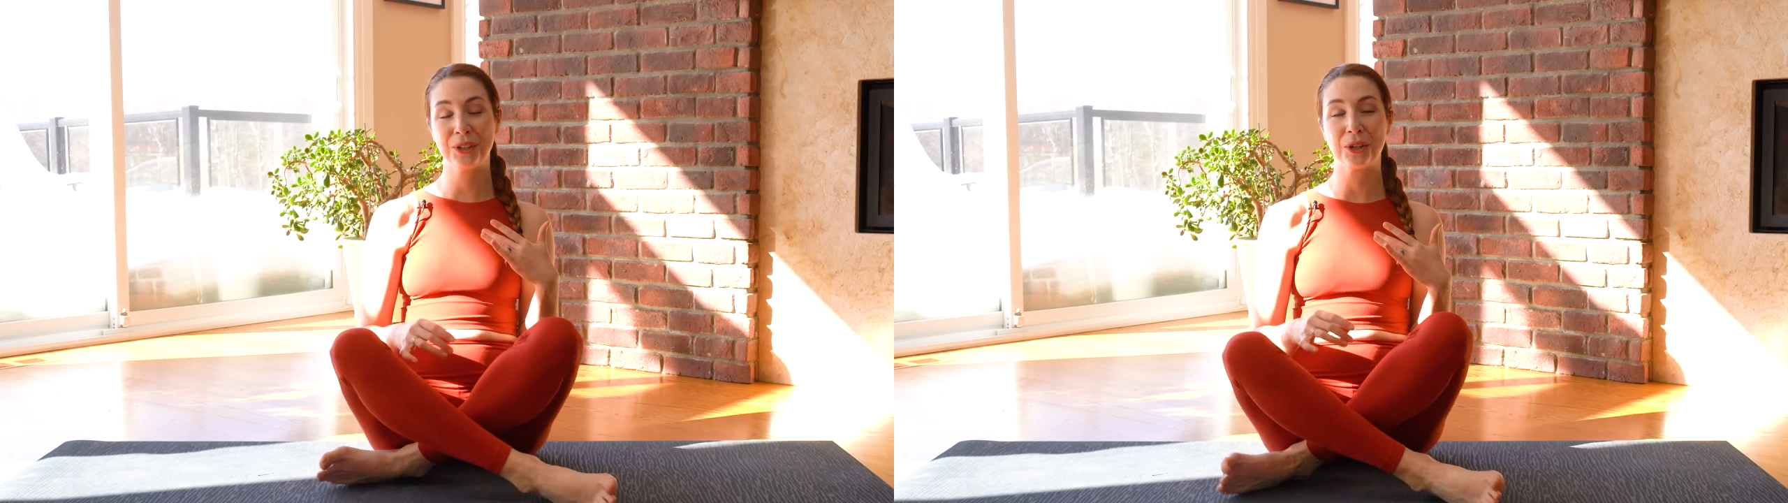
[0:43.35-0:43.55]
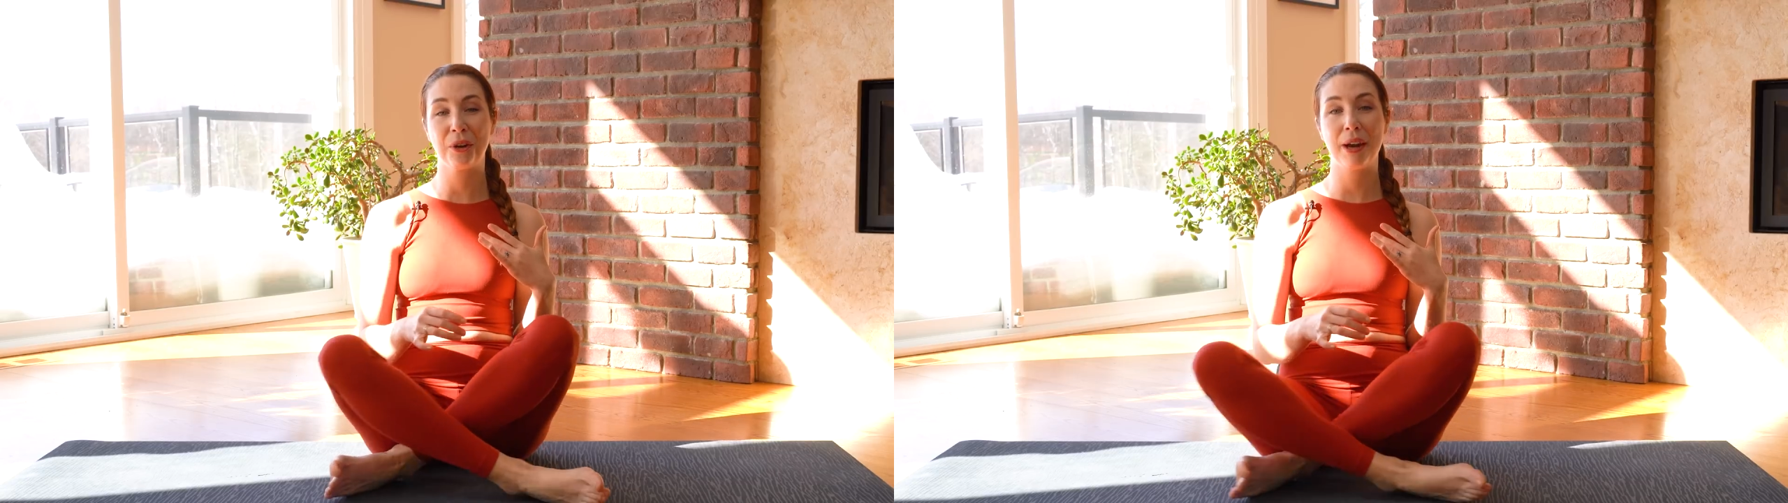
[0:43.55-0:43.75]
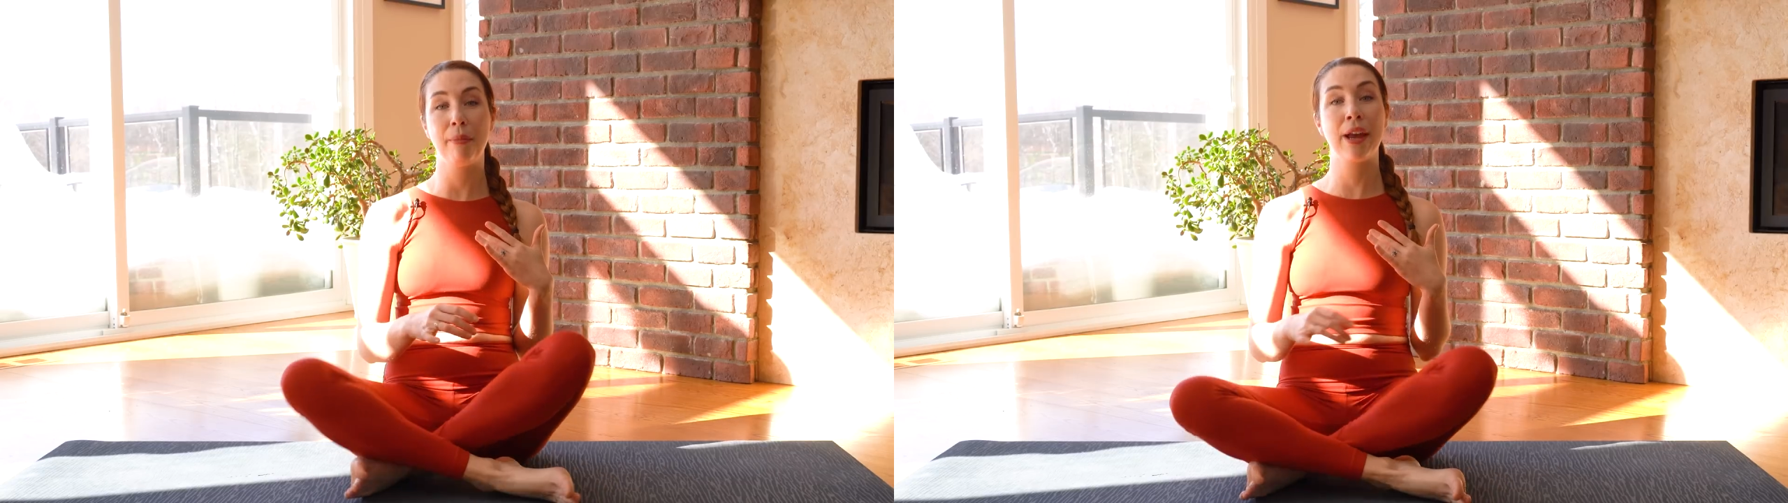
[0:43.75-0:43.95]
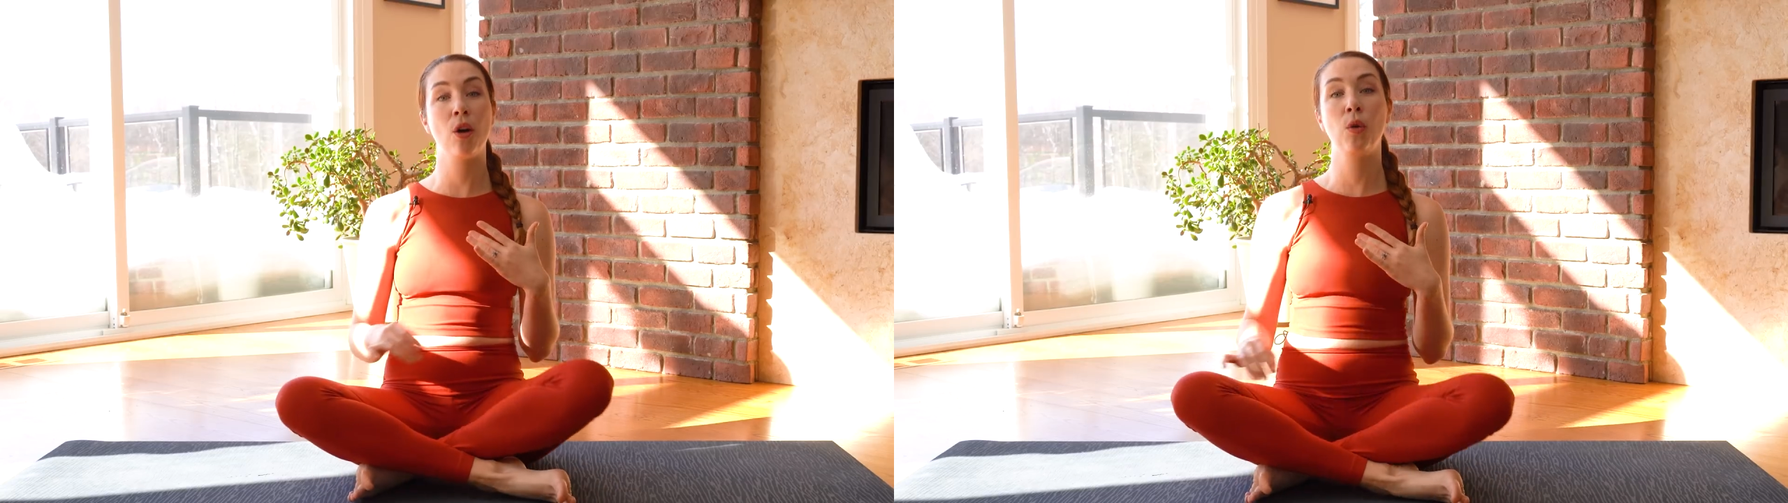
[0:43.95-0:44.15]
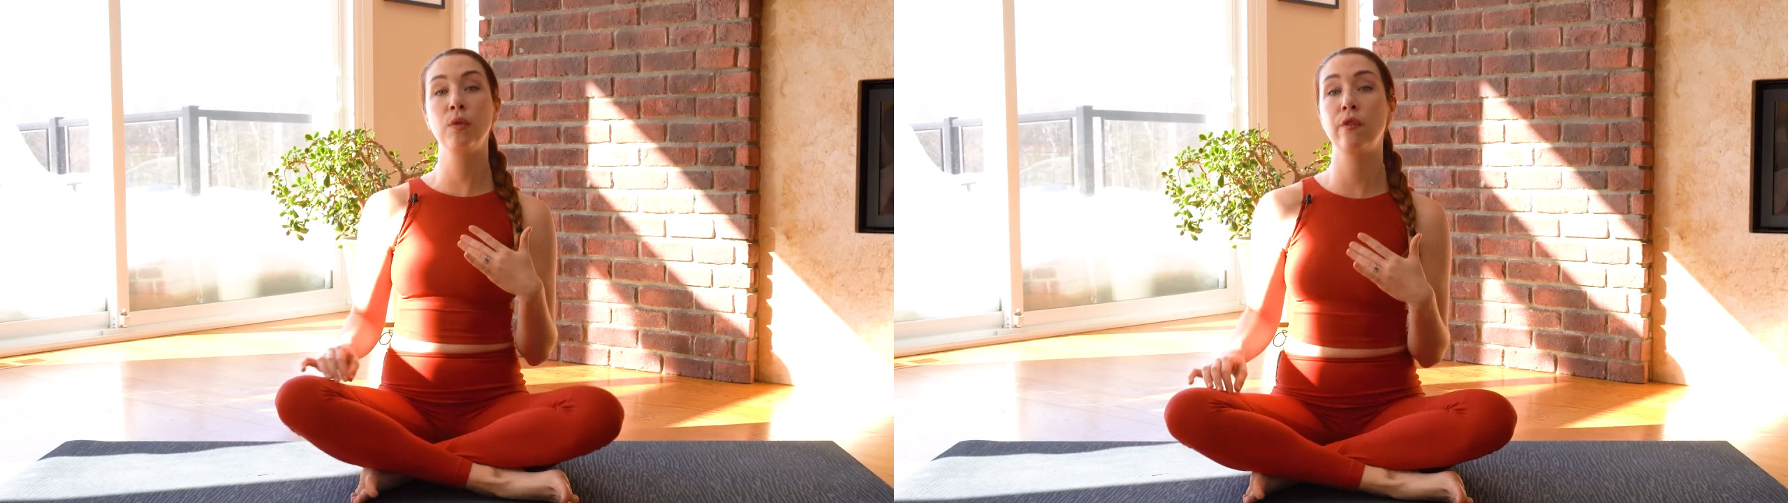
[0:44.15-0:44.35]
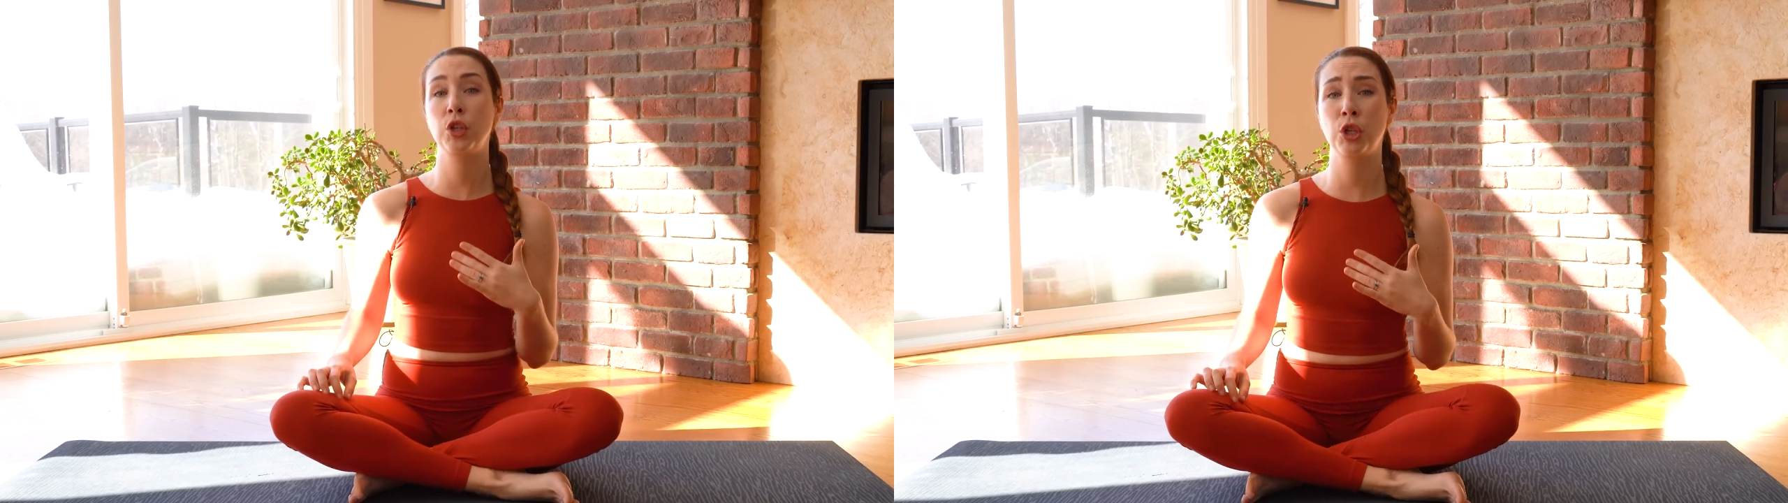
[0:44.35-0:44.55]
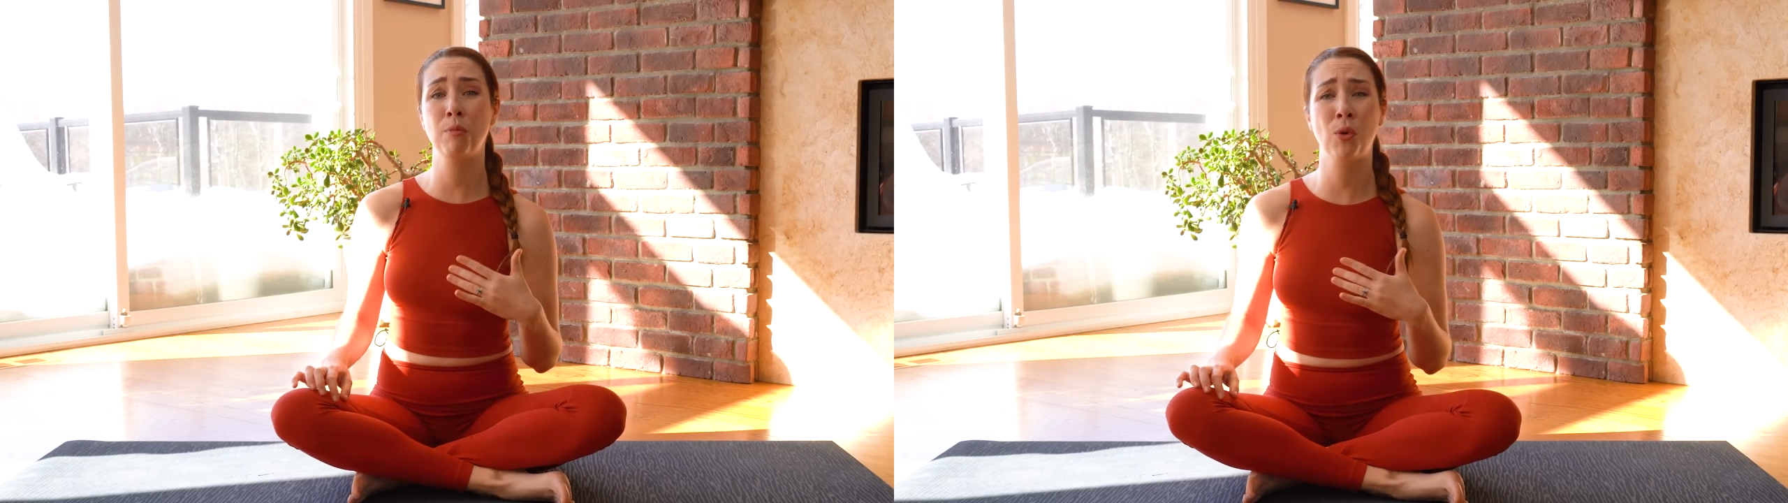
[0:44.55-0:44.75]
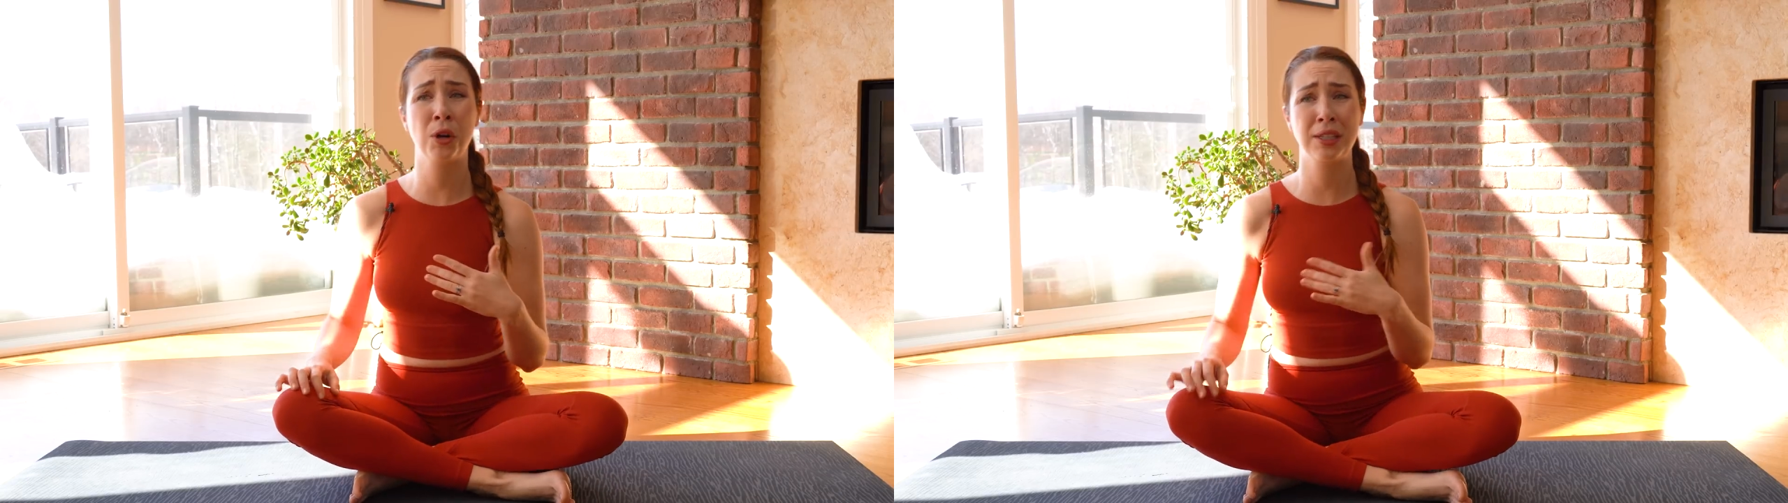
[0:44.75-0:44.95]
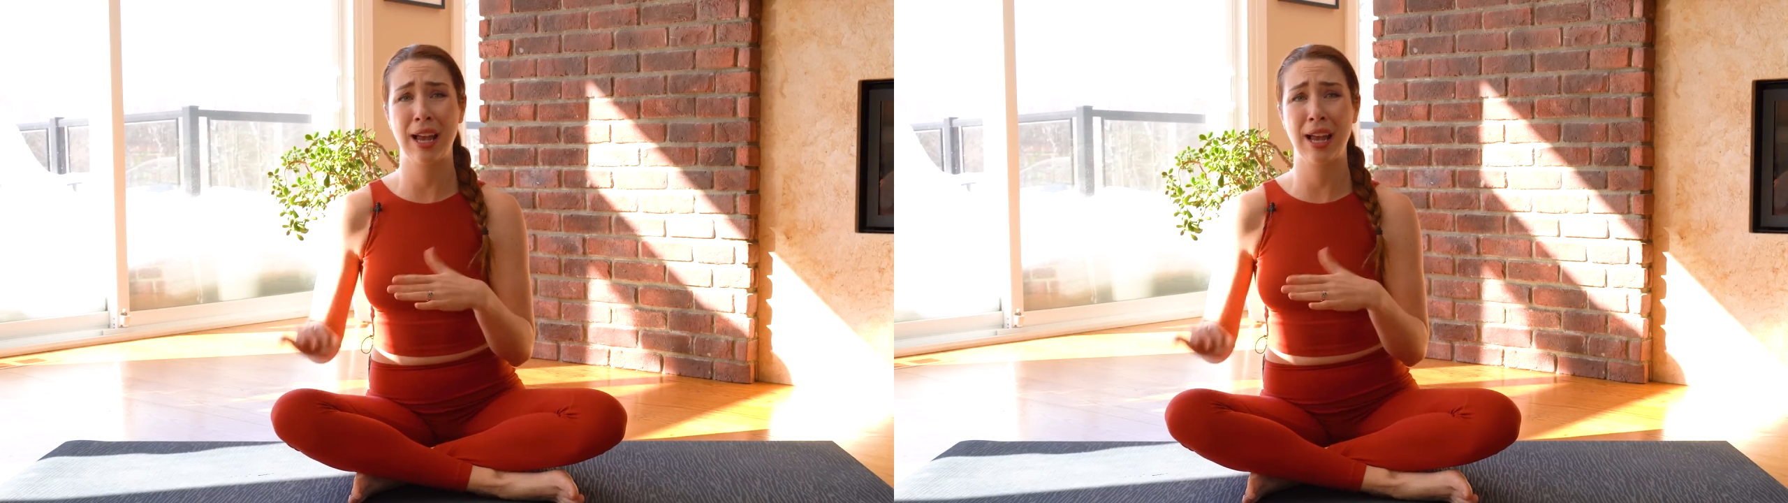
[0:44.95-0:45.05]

to create my own vision boards.